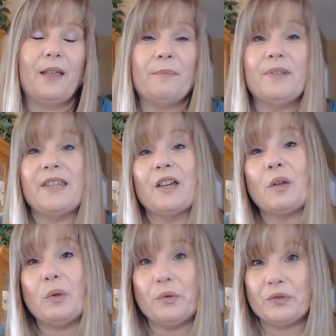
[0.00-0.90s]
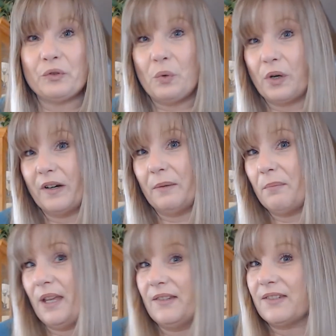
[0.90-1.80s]
plus I can close the door and
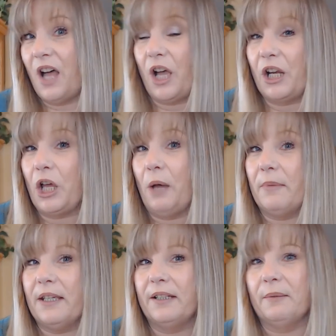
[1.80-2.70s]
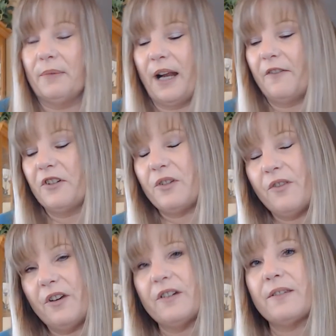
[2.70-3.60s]
Ben's not going to come in and whatever. So
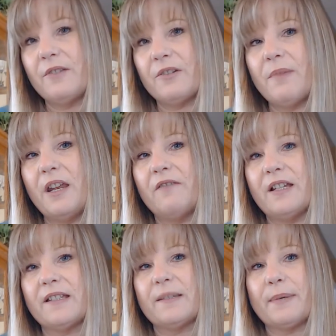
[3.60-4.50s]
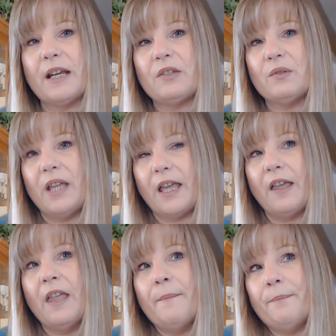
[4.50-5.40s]
there's many reasons, but I do like
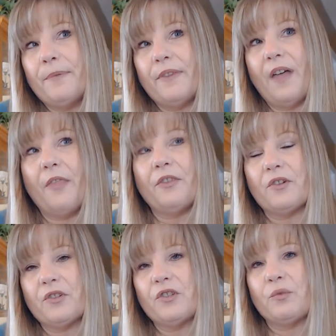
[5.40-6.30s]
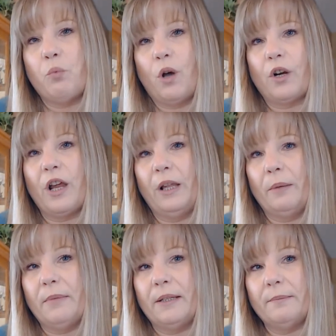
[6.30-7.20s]
that there's this water
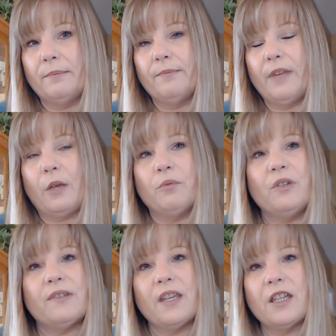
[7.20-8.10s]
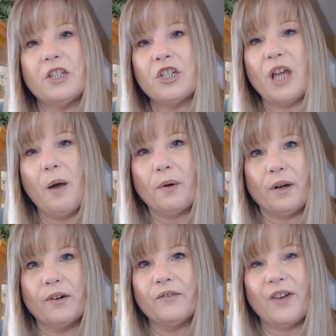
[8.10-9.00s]
element. Like when you sing in the
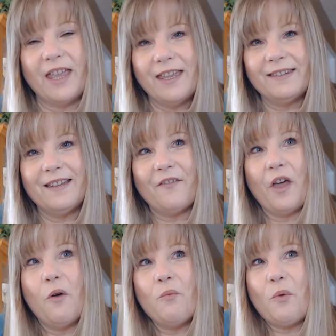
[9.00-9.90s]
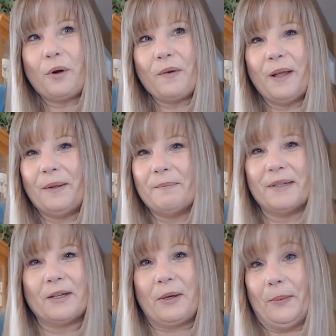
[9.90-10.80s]
shower, right? You have that whole water
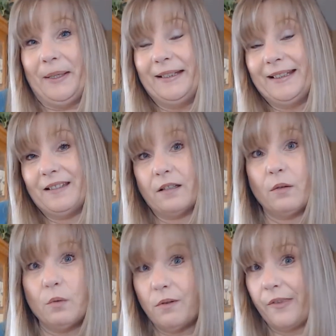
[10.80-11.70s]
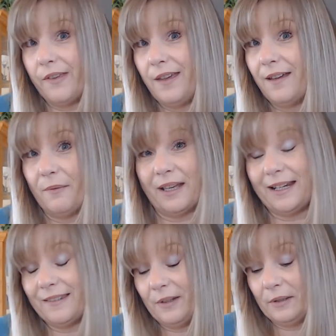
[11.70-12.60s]
element going. It's a cool thing. What can
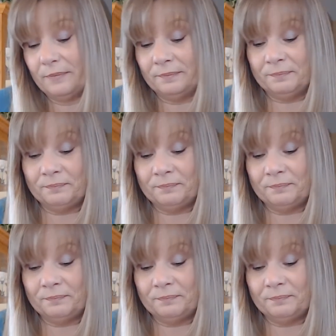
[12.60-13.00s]
I tell you?